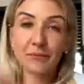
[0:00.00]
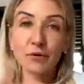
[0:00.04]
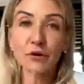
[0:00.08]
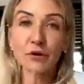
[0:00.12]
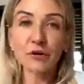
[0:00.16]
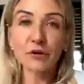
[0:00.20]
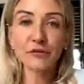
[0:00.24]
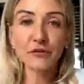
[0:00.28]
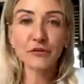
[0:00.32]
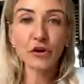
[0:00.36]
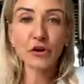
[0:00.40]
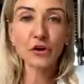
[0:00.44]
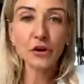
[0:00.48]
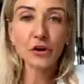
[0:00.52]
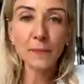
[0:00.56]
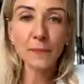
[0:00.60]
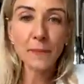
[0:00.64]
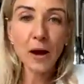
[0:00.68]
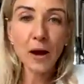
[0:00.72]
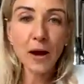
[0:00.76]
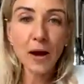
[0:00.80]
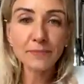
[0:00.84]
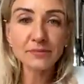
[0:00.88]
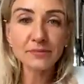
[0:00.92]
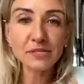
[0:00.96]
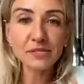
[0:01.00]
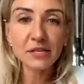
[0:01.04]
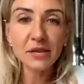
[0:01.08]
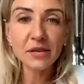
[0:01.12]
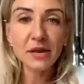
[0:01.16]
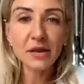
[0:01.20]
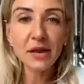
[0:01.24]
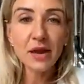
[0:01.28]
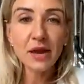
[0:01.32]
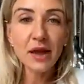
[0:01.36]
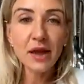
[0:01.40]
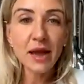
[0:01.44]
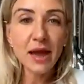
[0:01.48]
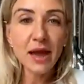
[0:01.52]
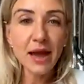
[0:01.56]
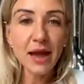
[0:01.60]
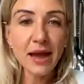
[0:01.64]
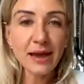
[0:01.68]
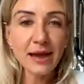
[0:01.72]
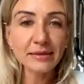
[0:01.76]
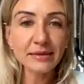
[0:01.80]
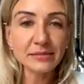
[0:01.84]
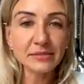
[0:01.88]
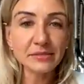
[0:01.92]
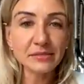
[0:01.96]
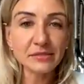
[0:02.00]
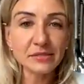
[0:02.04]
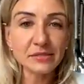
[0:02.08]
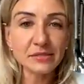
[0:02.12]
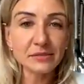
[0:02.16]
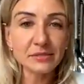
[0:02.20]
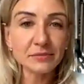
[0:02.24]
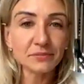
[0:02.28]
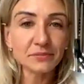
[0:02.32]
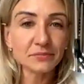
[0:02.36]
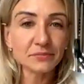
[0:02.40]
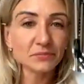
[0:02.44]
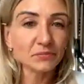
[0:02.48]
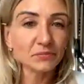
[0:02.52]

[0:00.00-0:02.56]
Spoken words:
a bowl of Cocoa Pops, and